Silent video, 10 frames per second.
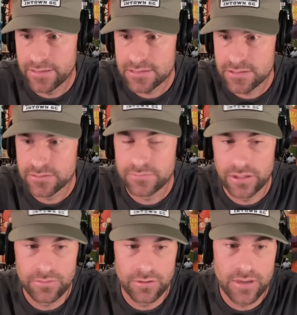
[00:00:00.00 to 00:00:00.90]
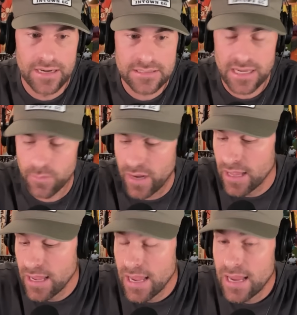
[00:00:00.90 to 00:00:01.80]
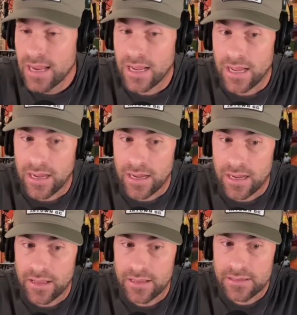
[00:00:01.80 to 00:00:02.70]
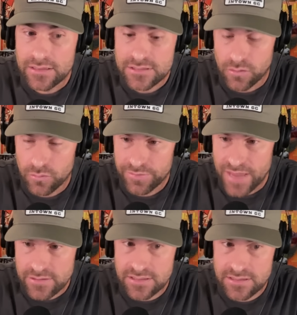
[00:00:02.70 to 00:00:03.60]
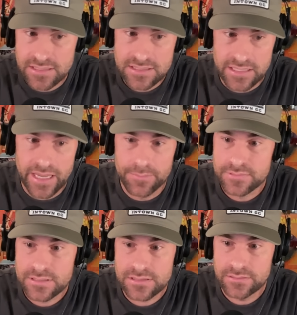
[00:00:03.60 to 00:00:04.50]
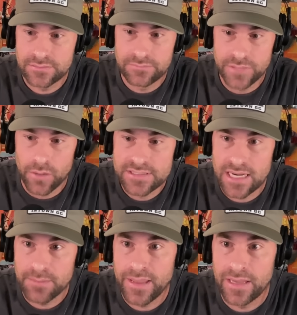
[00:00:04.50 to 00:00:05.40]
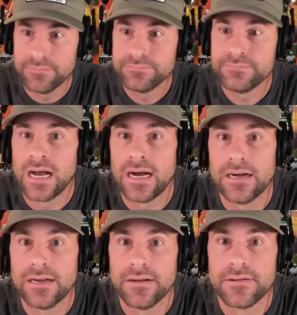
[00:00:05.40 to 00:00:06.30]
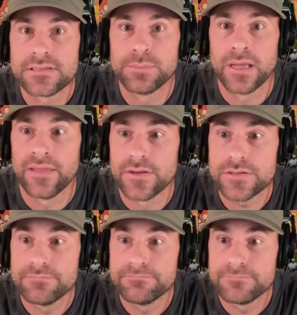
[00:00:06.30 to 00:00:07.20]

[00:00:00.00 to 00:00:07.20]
These are, you kind of sign away. So thousands and slams, no one's getting paid to play in those.